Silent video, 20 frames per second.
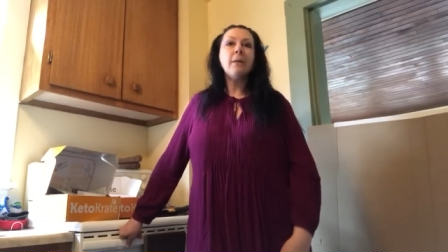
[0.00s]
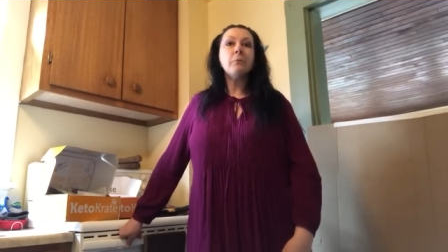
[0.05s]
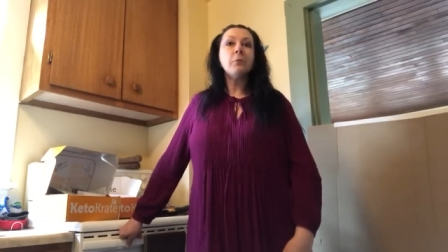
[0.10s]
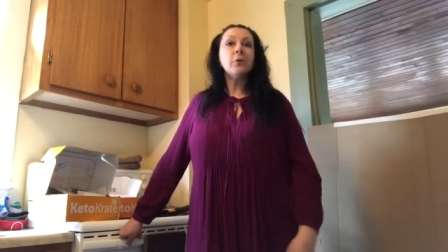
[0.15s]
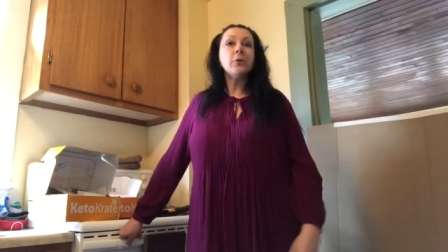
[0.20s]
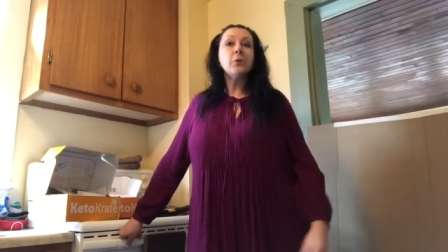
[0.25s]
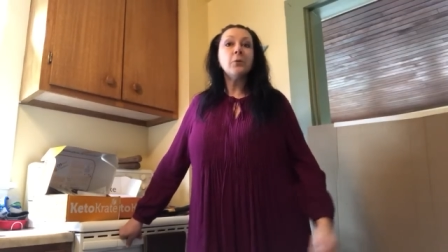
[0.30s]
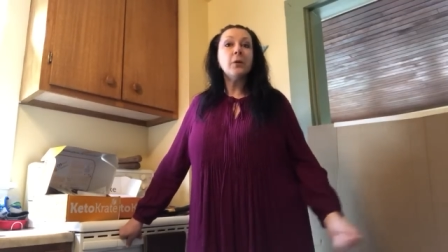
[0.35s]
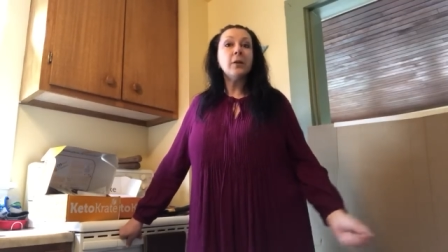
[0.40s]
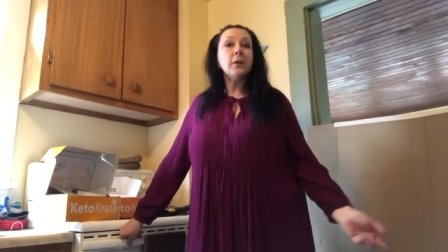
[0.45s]

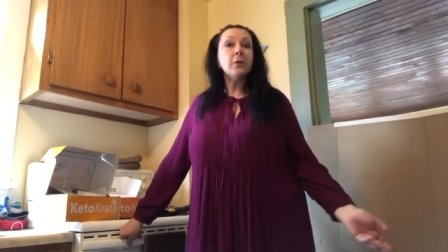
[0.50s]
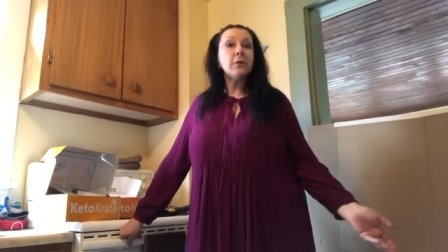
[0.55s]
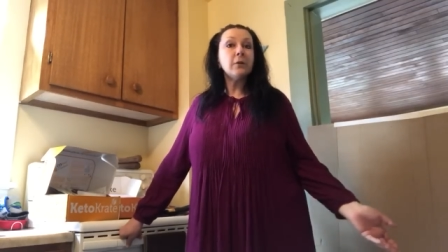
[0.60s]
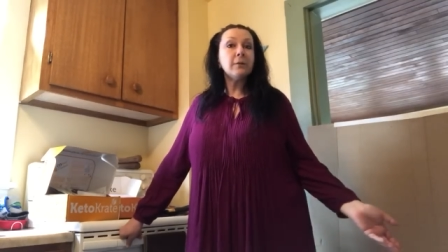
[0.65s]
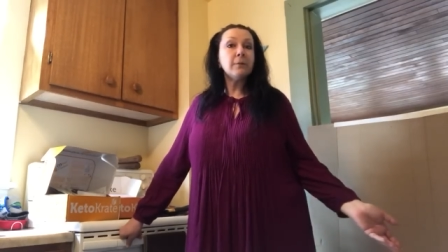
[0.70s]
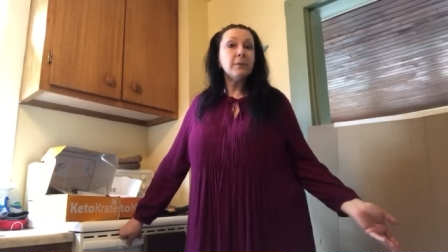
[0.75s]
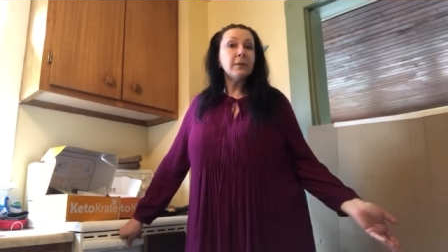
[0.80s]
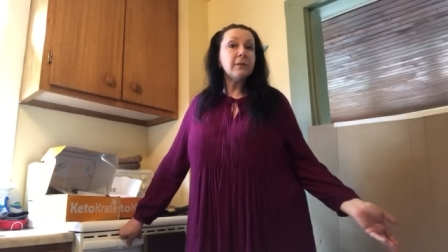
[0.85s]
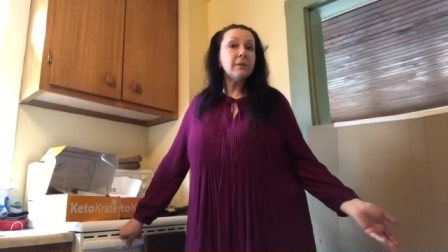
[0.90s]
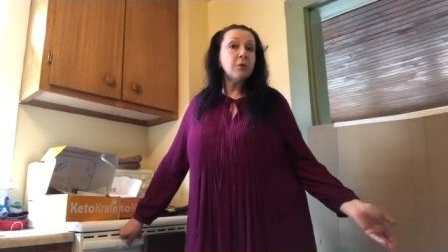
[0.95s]
We're doing
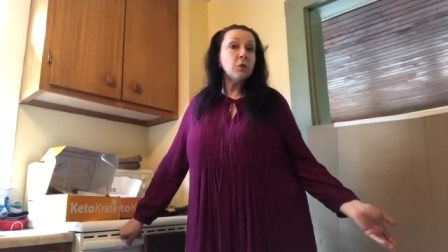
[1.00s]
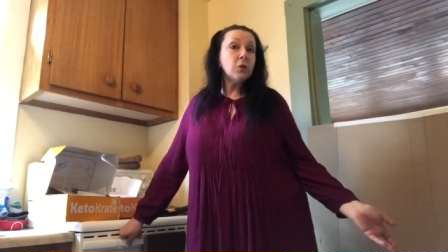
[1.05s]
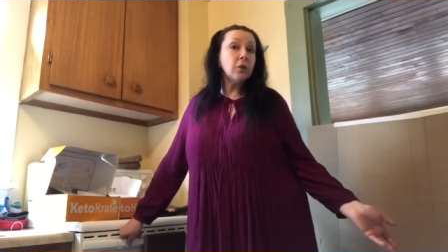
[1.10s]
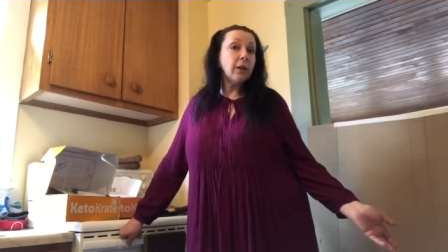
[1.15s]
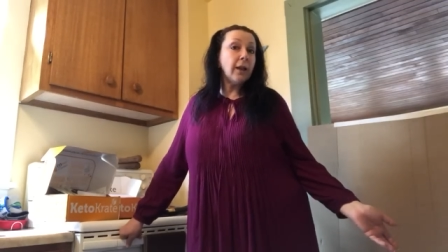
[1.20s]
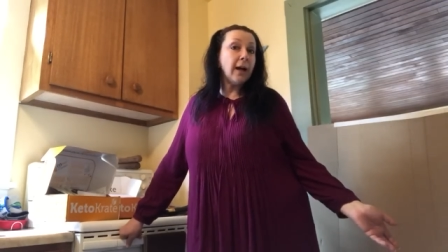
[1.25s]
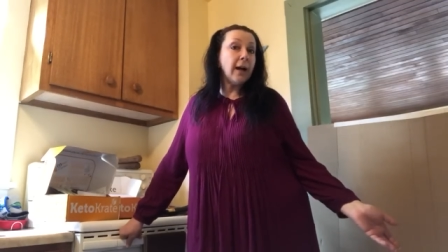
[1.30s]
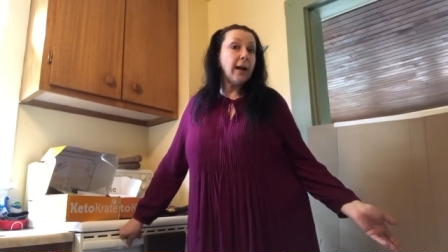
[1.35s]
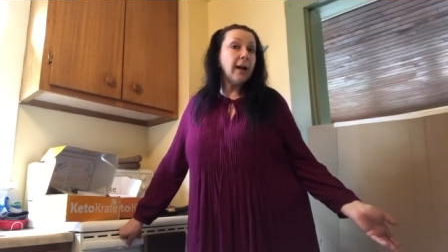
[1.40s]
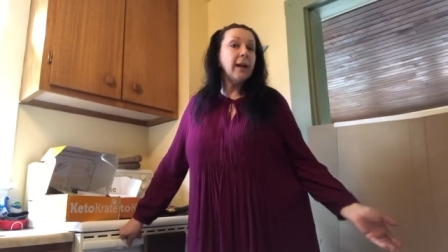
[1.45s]
Christmas in
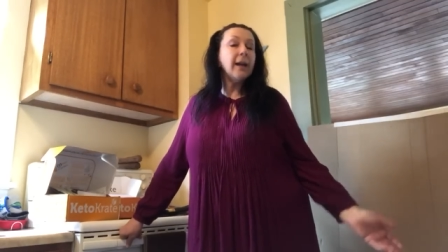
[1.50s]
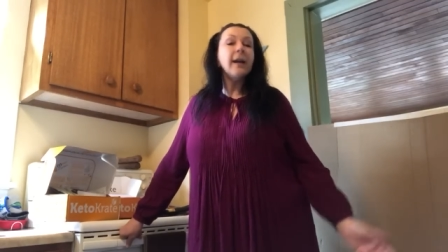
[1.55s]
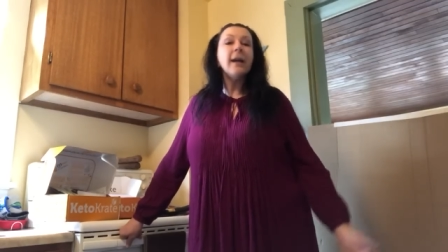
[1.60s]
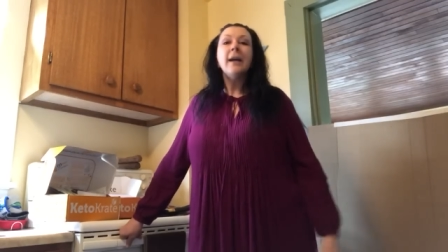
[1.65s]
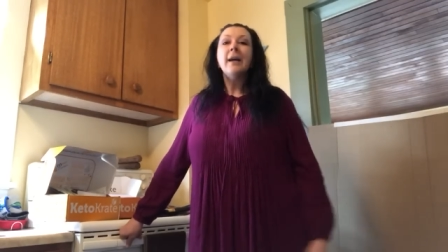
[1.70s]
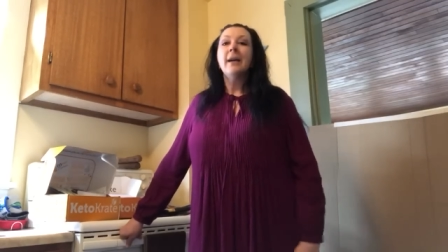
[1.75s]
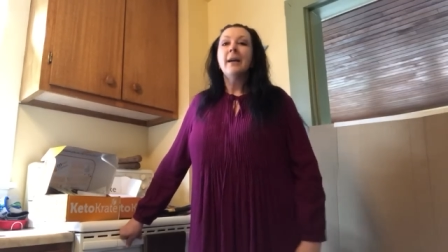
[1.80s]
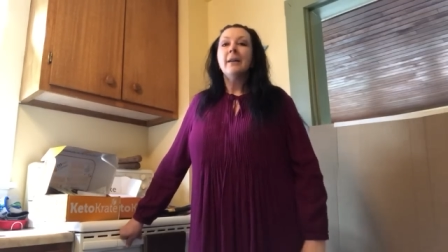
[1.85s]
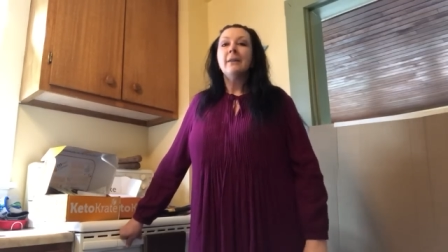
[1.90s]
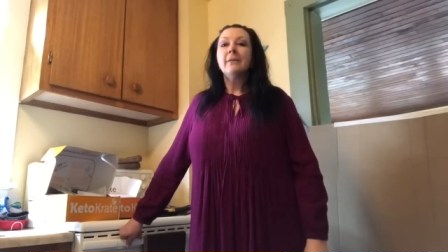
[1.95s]
July,
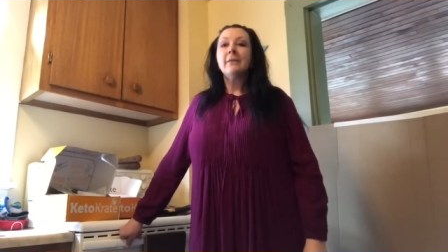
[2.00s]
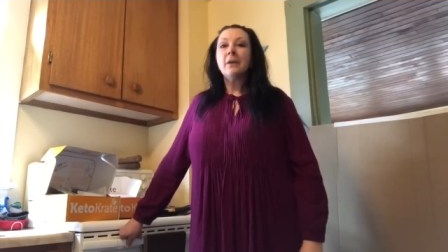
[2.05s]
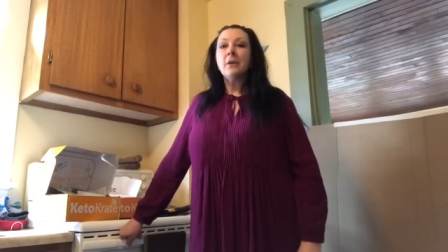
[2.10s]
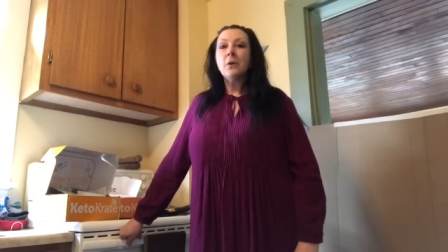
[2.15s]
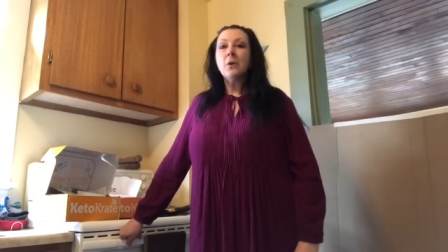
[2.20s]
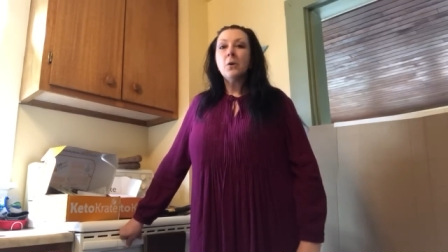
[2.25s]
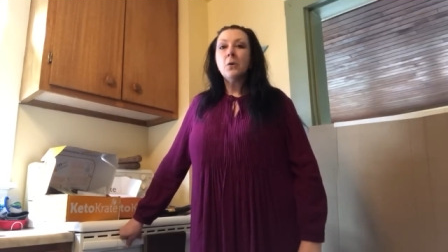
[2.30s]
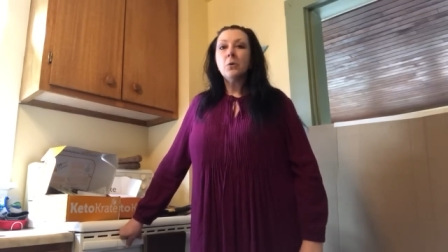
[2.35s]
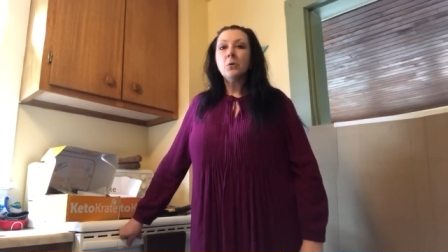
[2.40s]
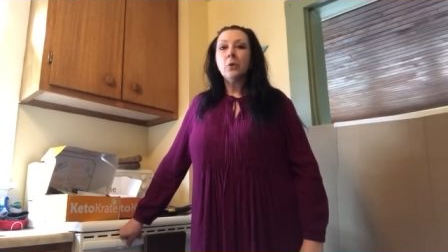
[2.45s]

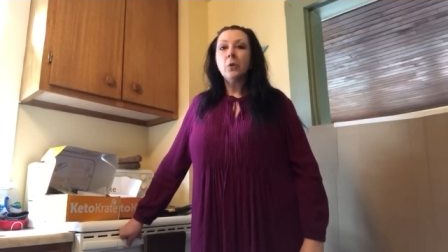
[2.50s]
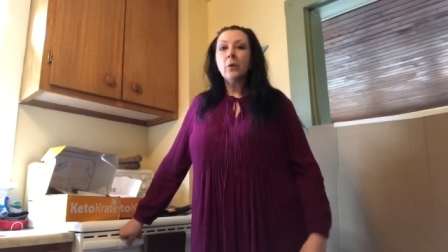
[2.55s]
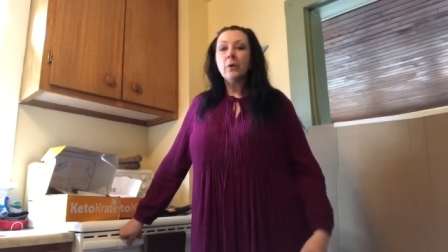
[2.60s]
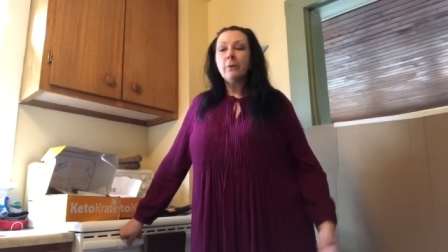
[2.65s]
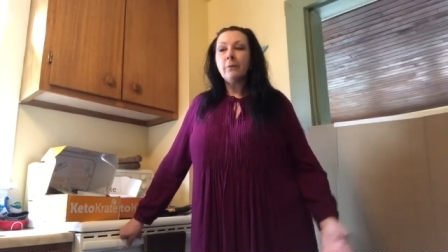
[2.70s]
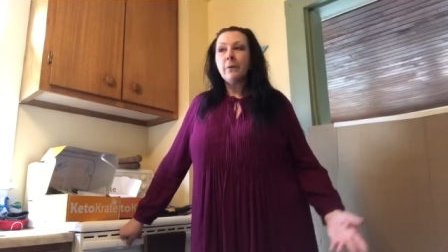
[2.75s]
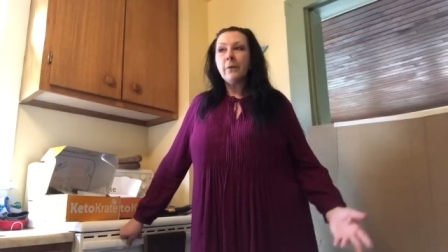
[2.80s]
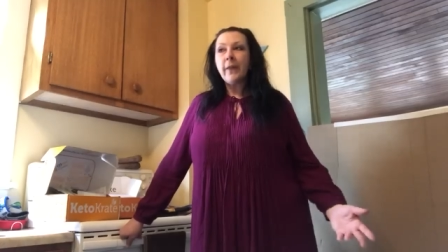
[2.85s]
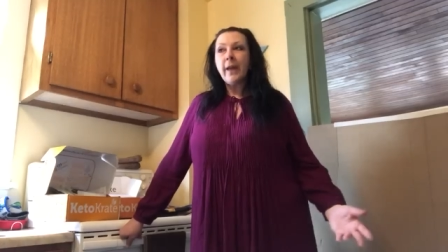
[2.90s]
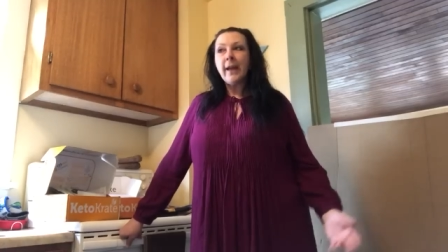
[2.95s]
so look
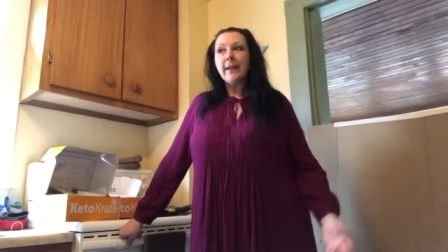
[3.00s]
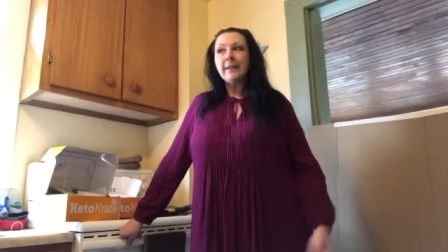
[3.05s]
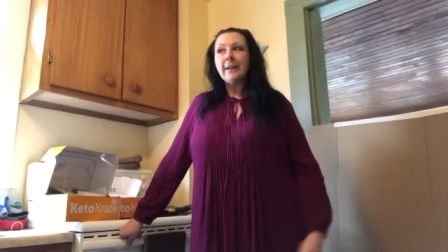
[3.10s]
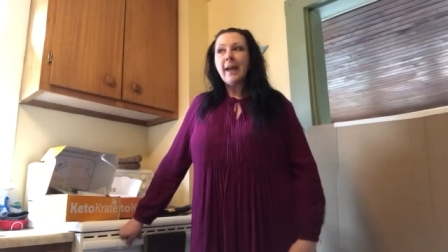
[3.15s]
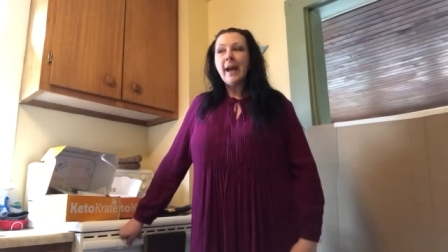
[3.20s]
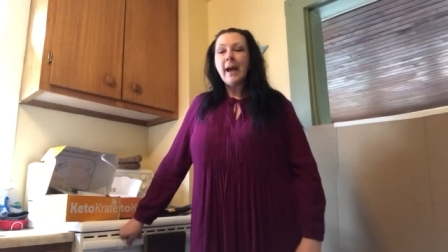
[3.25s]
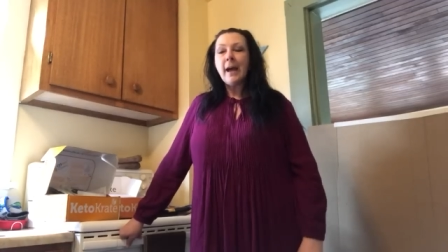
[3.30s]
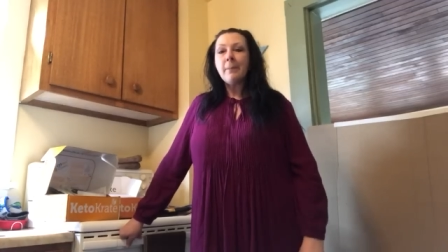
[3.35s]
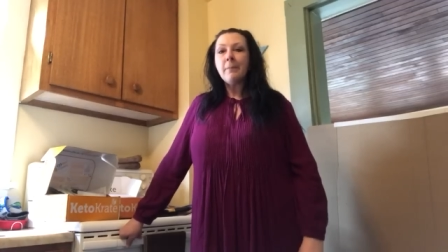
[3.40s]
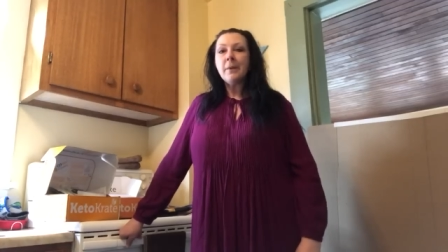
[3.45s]
for that to
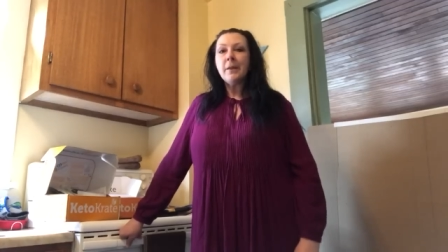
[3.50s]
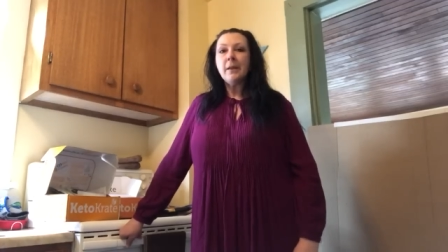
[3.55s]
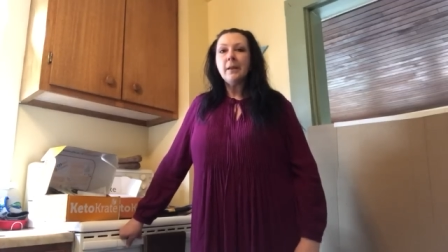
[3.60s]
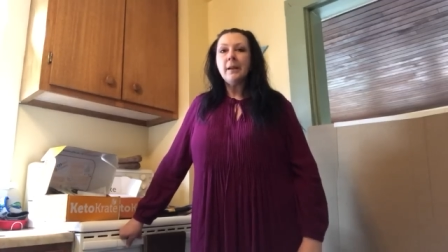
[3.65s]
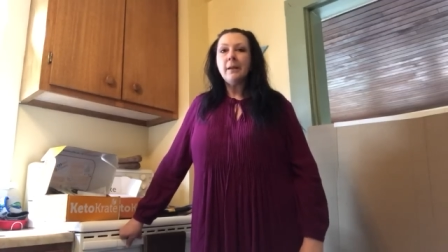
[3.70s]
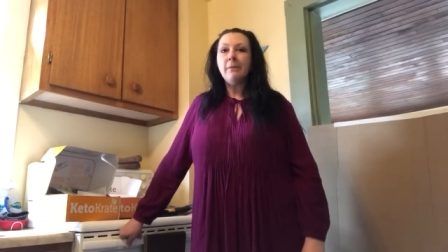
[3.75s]
happen.